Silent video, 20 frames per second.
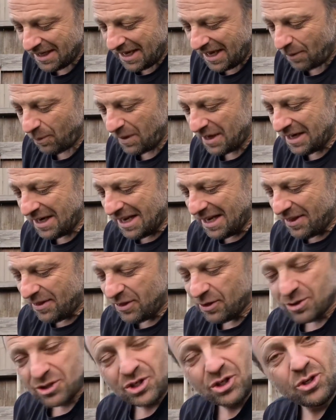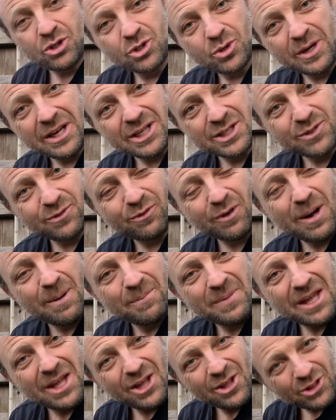And when those nutrients
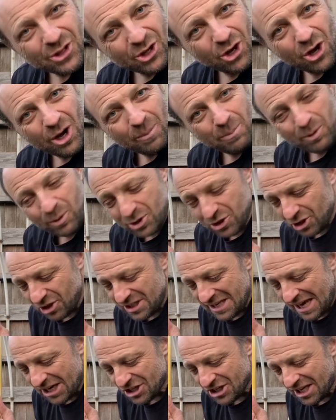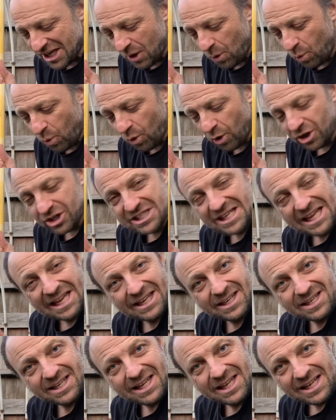from the compost start to actually get worked
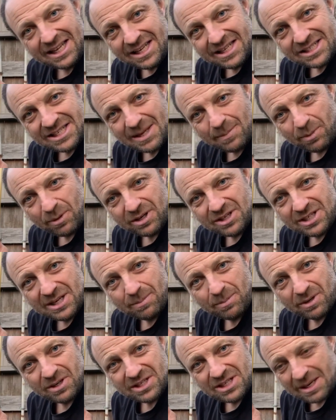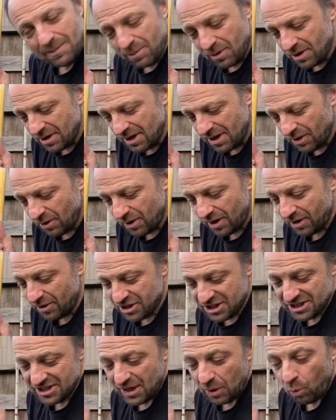in deeper and deeper and deeper, or I
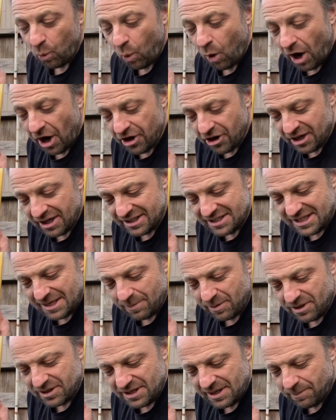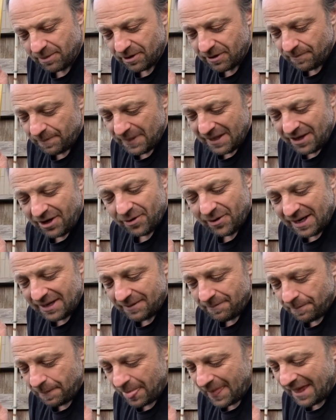should say watered in deeper and deeper, all right,
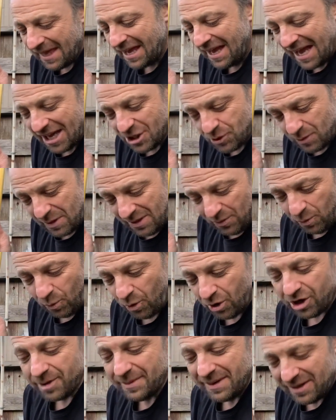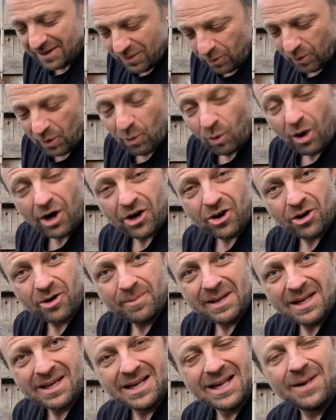as we work them in, we water them
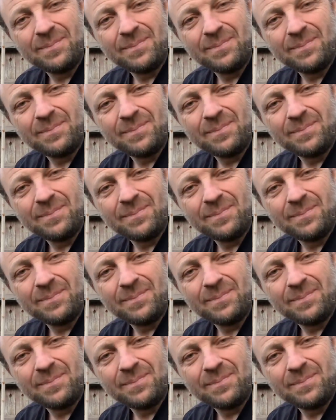in,